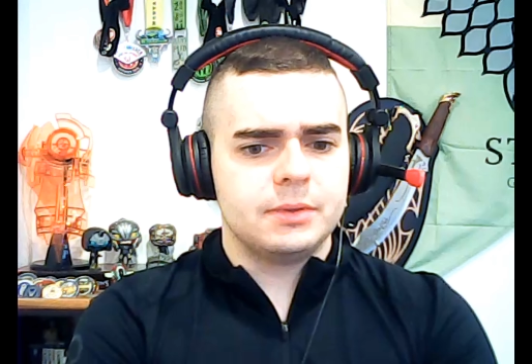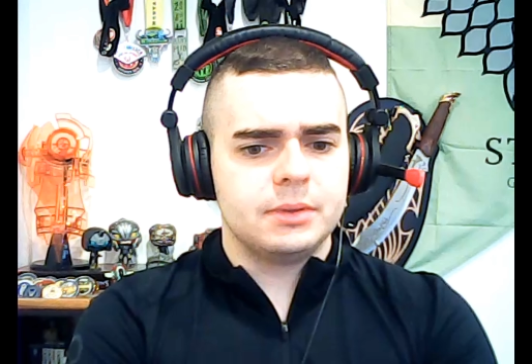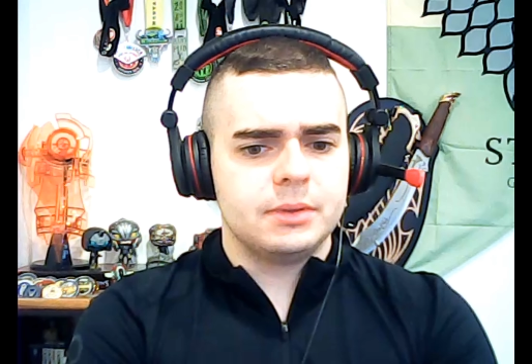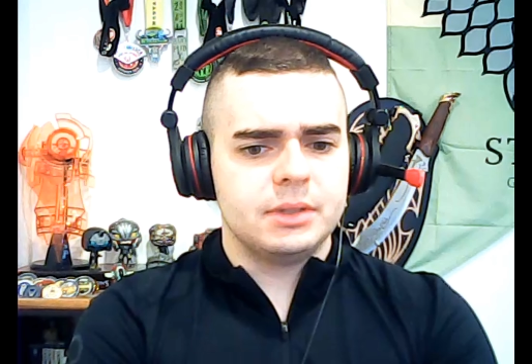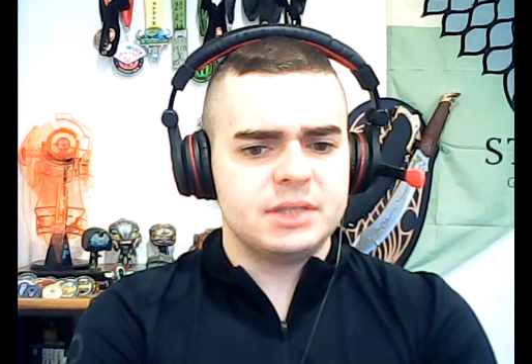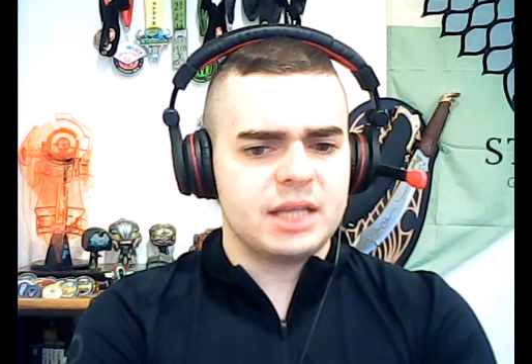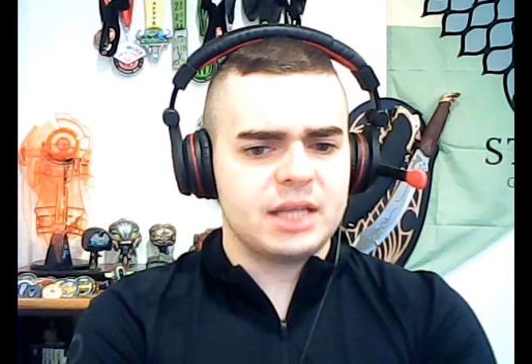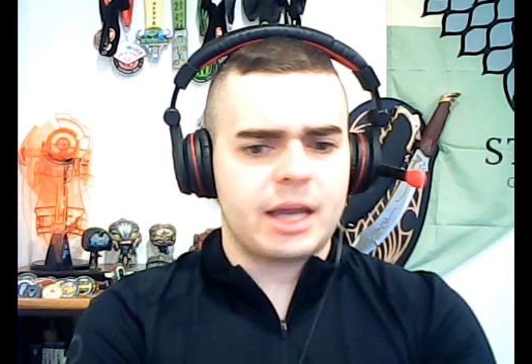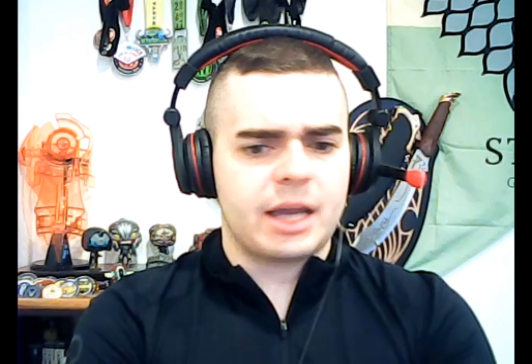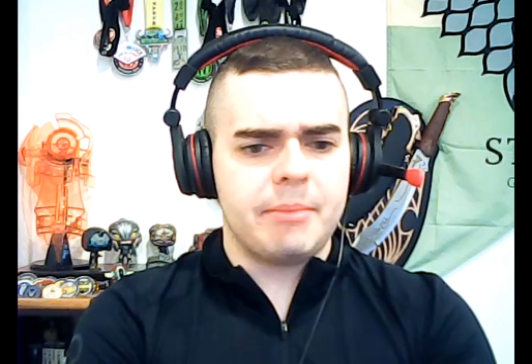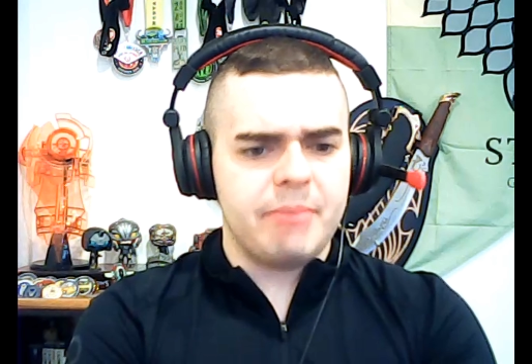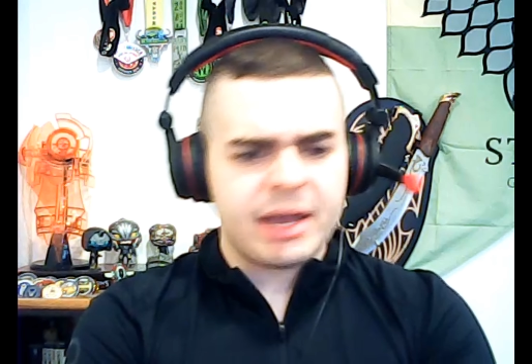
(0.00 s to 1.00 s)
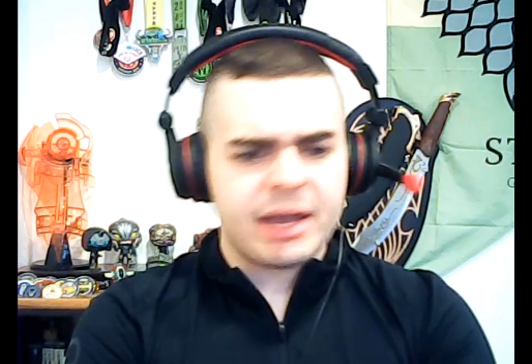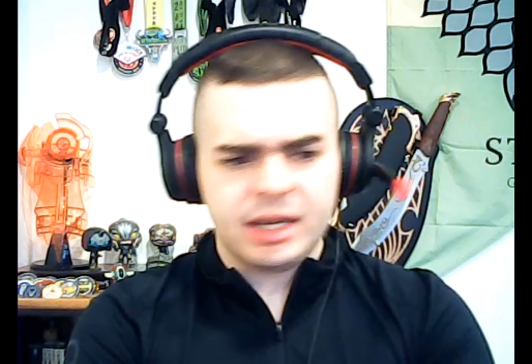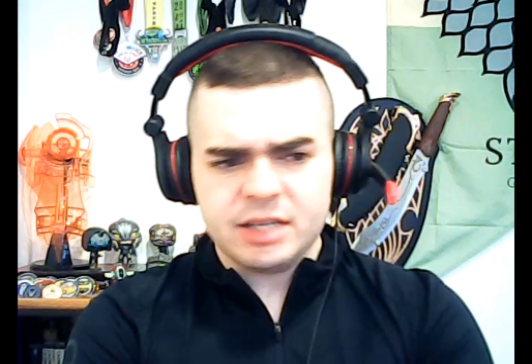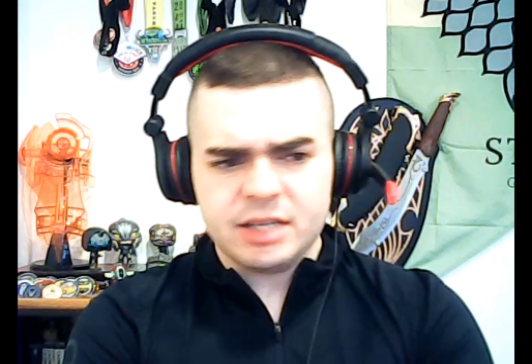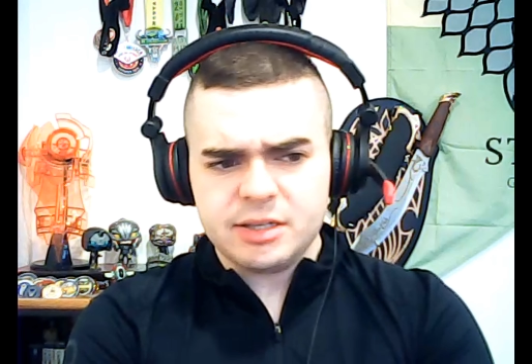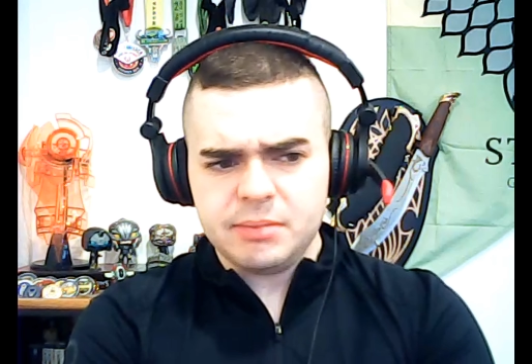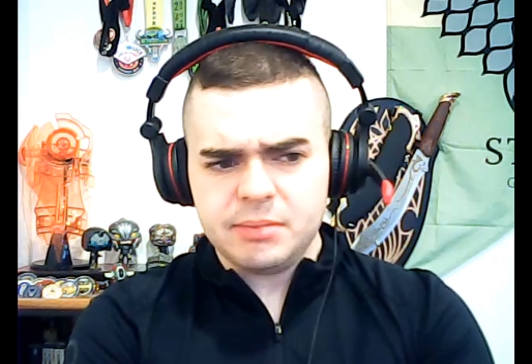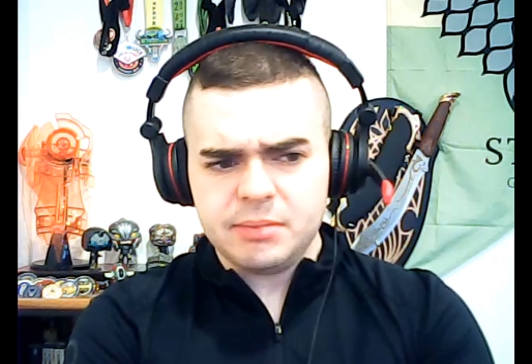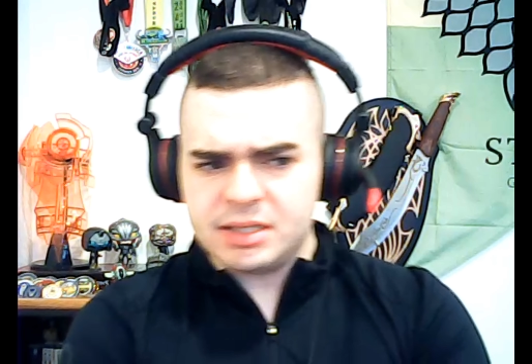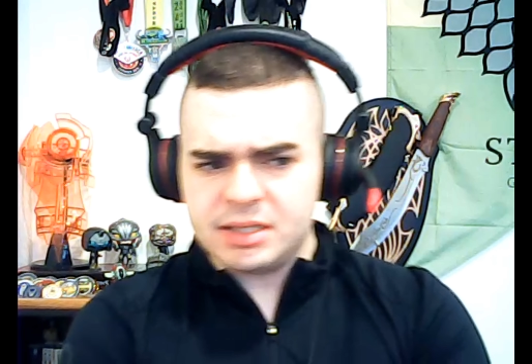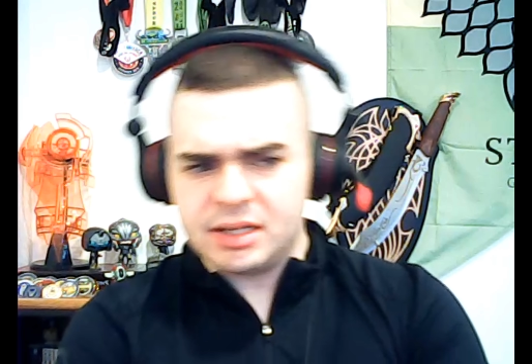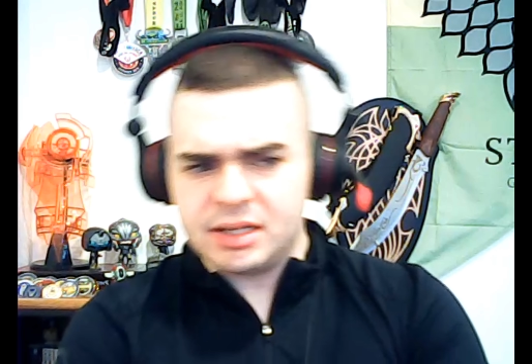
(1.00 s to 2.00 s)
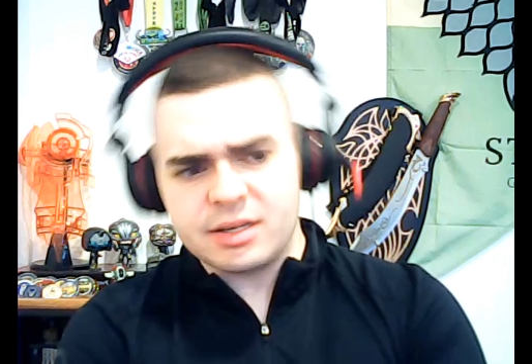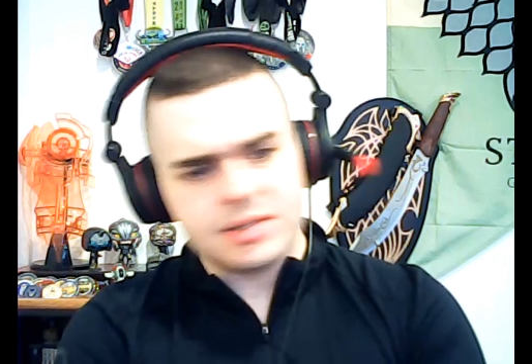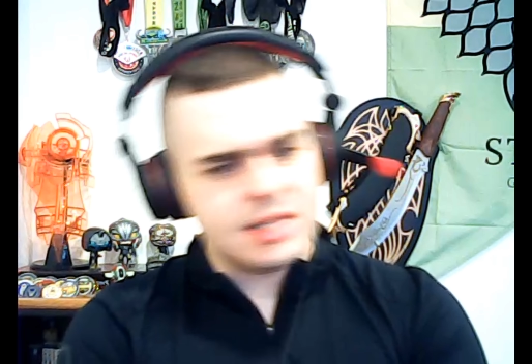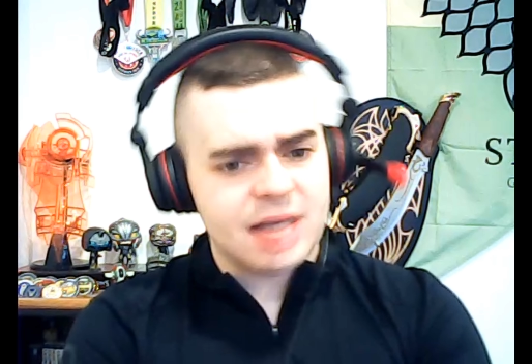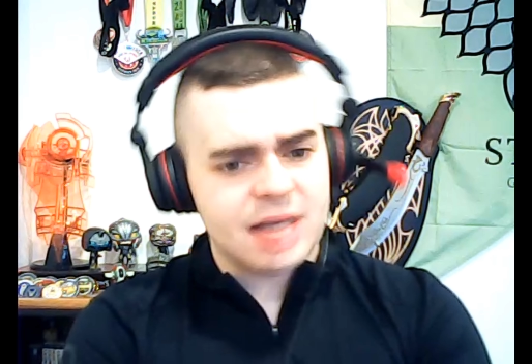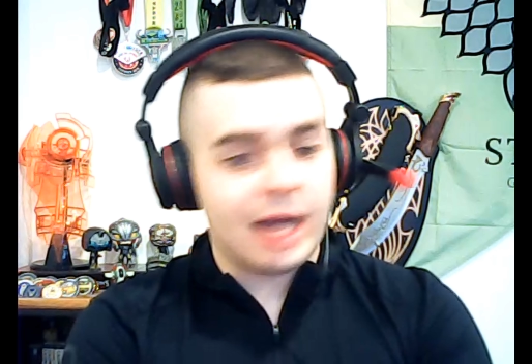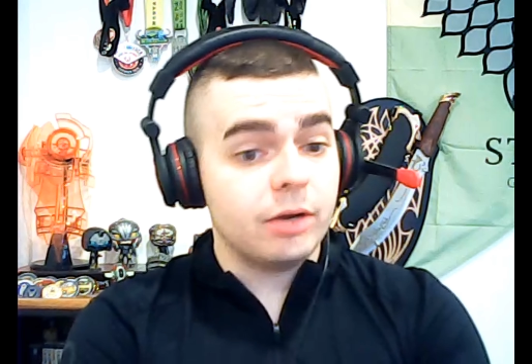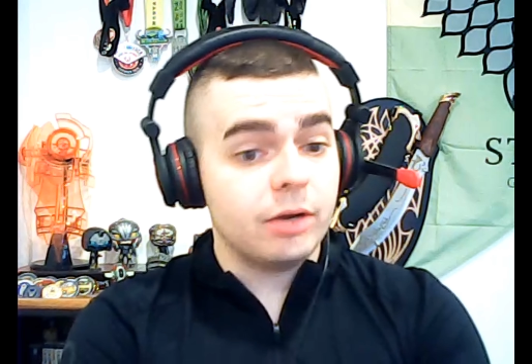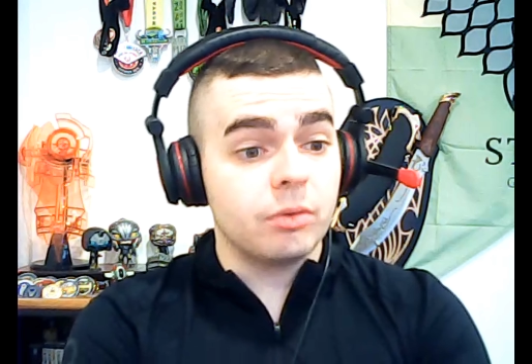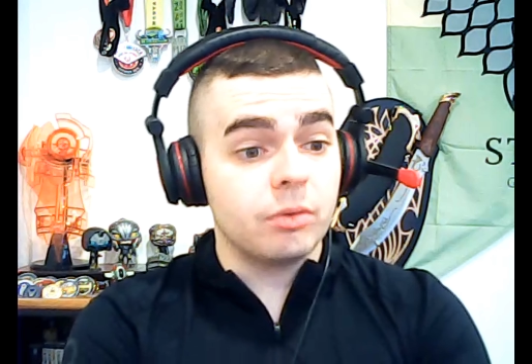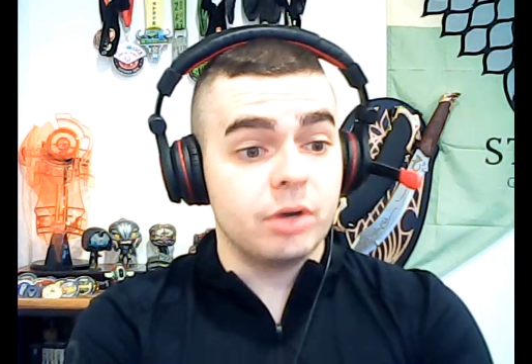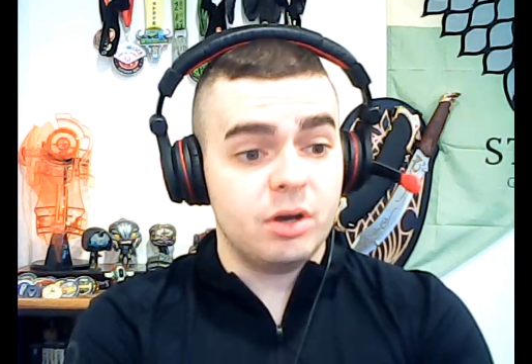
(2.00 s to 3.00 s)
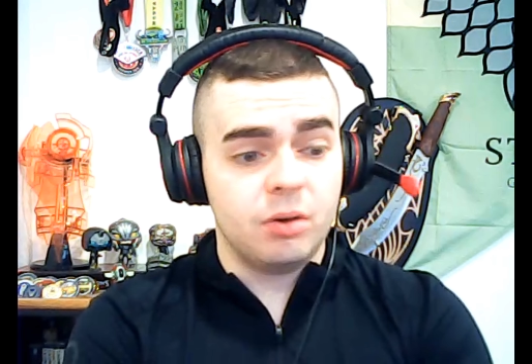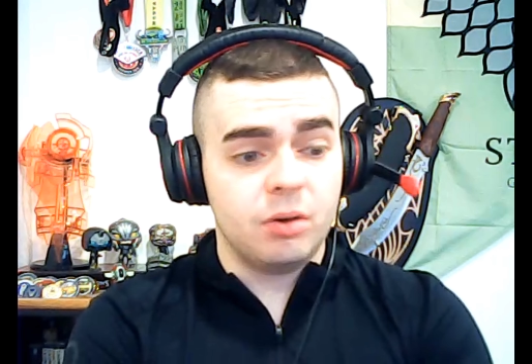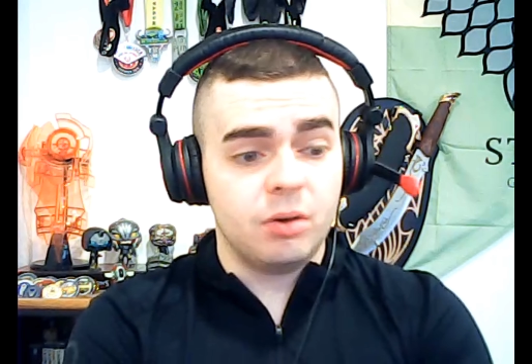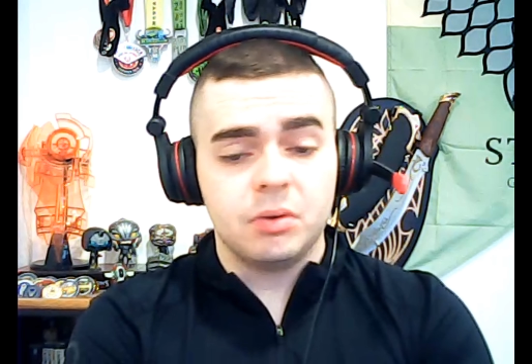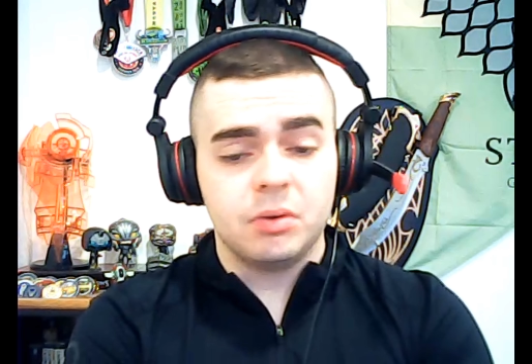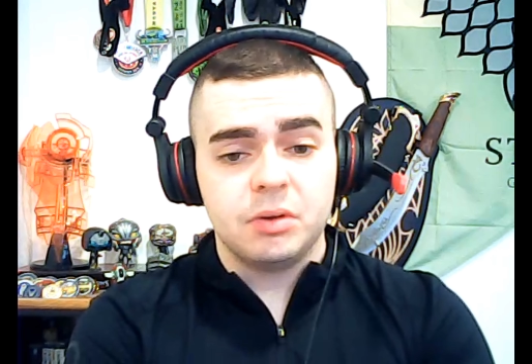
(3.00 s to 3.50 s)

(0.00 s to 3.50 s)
is it like a mechanism is it a disease i don't know